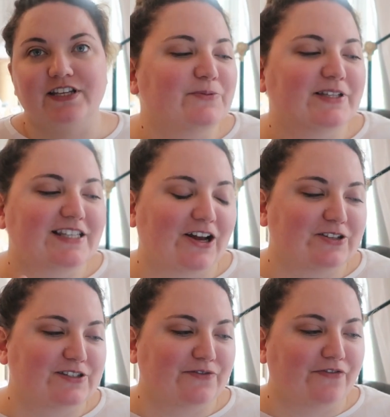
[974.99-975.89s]
This one
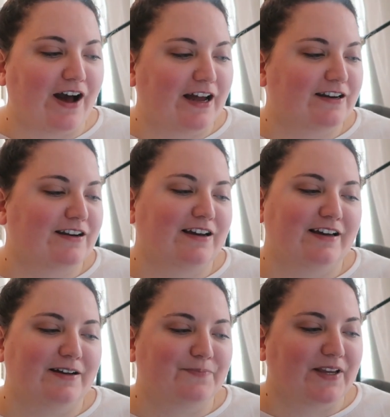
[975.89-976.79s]
sounds fun.
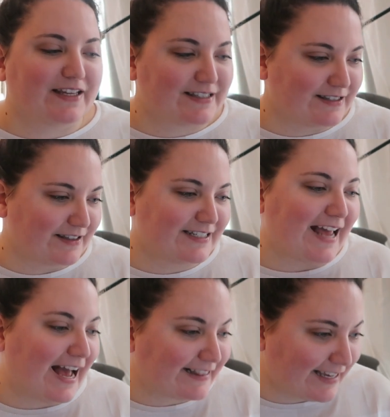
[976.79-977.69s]
The
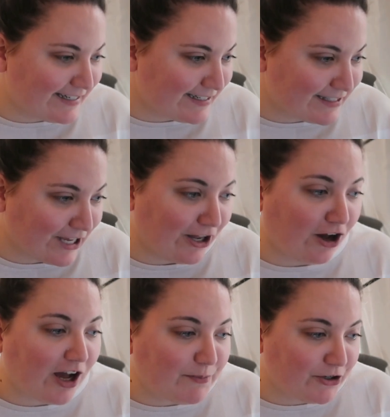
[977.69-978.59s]
tagline is
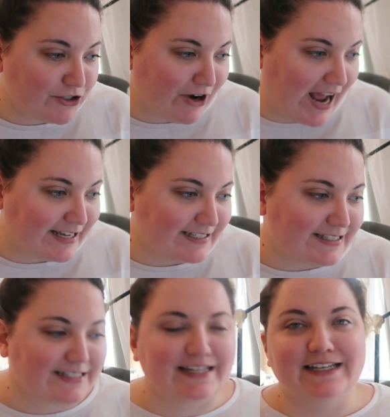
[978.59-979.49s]
"Lock up your
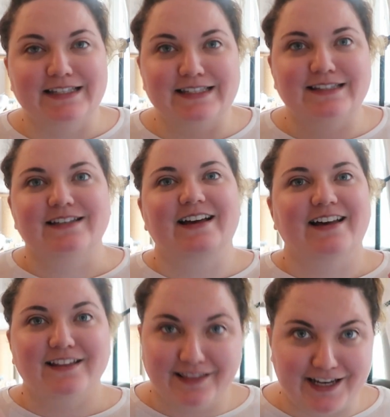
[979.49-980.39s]
dragons, it's
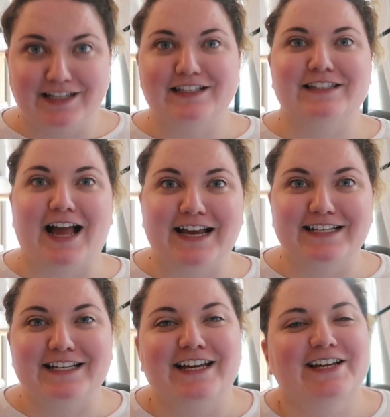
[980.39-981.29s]
Ladies'
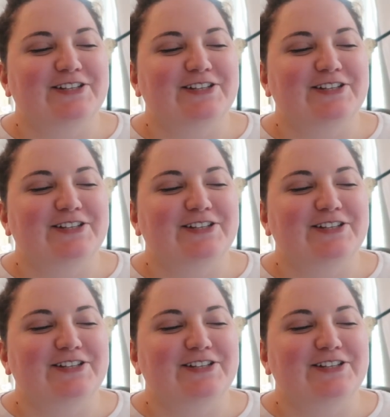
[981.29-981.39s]
Night."